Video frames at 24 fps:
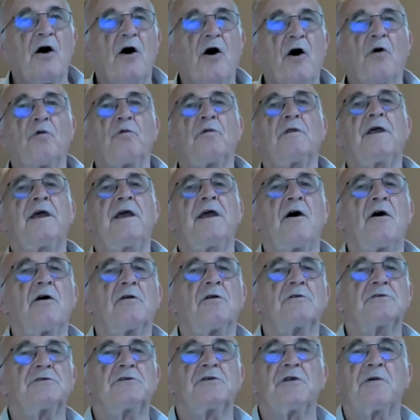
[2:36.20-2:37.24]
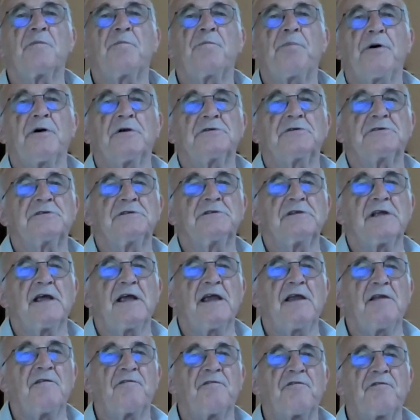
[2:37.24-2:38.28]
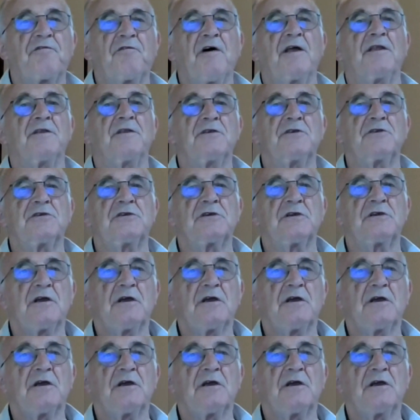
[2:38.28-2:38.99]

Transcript: holding on to the person in front